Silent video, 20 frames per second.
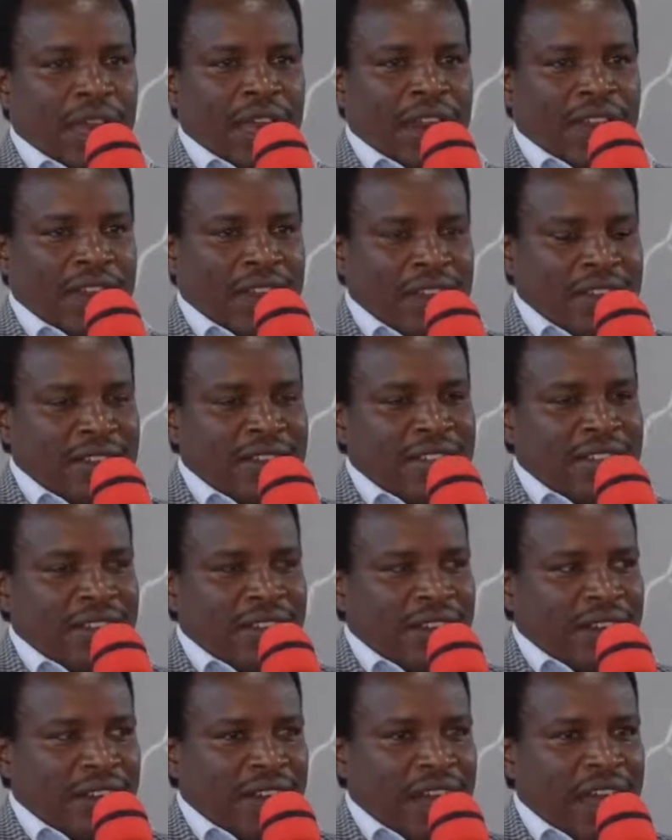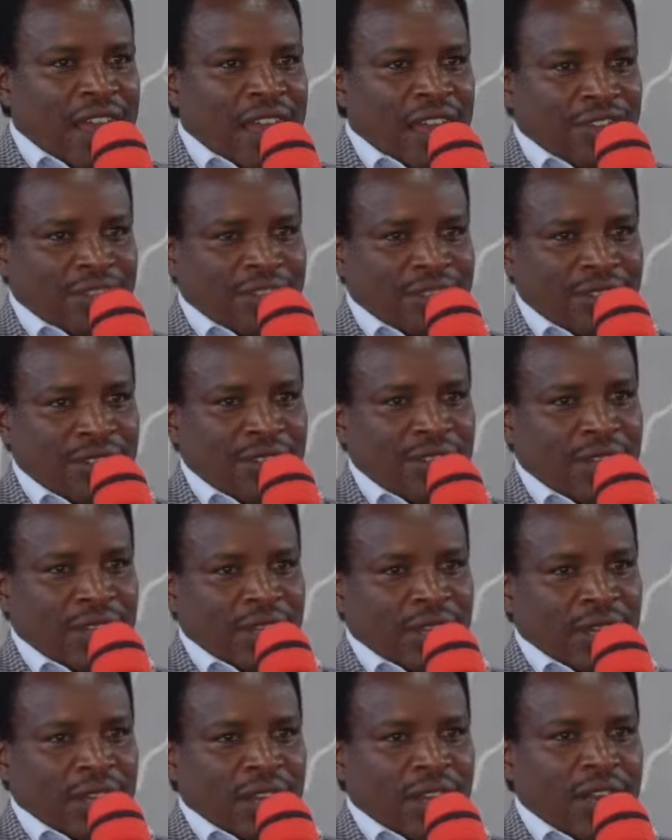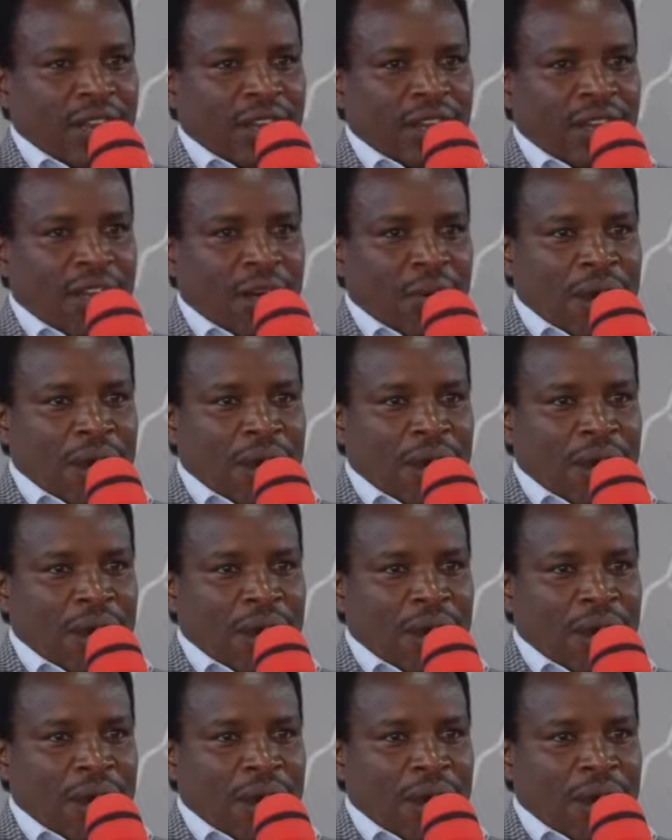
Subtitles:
enhancing life in